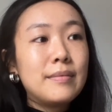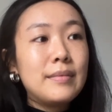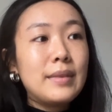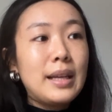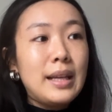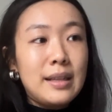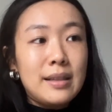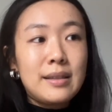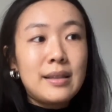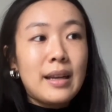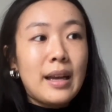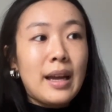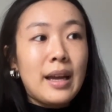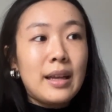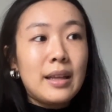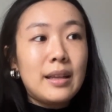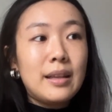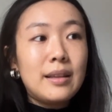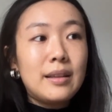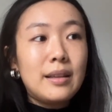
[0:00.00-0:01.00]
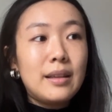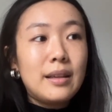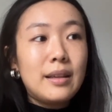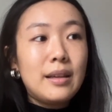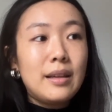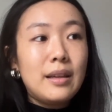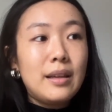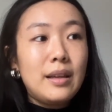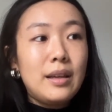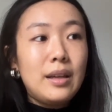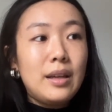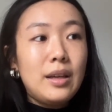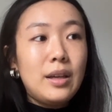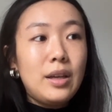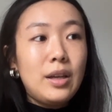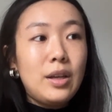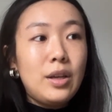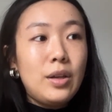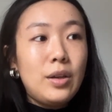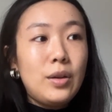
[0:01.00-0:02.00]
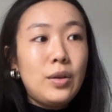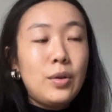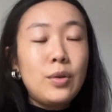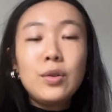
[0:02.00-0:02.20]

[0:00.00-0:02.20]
is that you